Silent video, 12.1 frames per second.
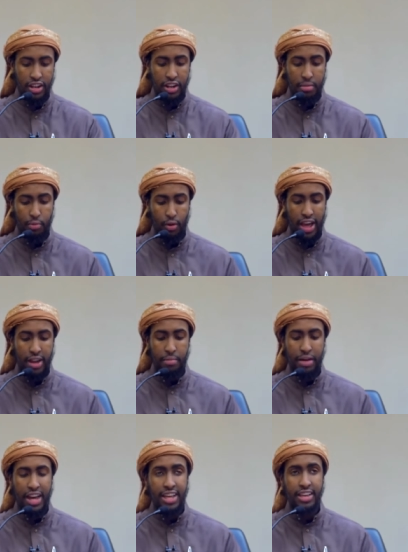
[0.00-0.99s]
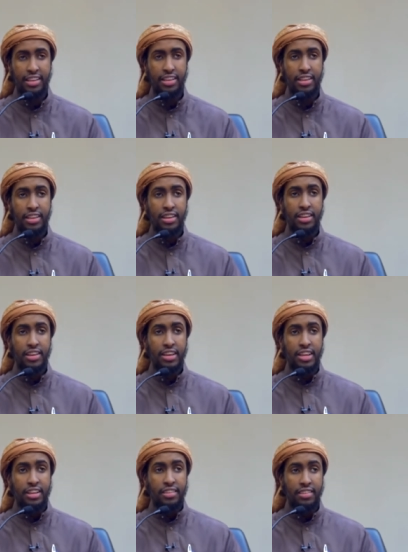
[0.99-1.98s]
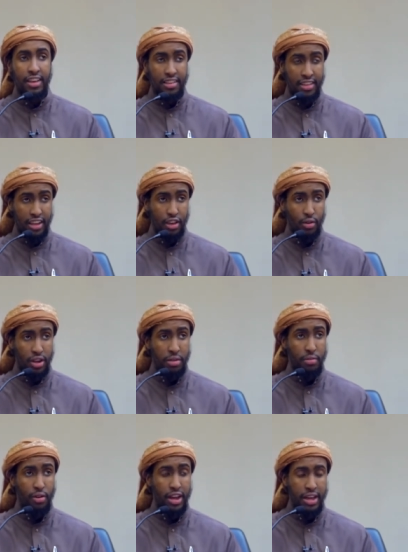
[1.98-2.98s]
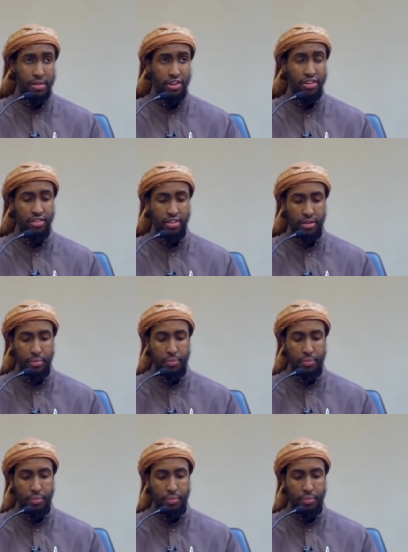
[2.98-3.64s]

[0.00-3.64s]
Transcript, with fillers: in Burhan by Saksaki rahimahullah he mentions.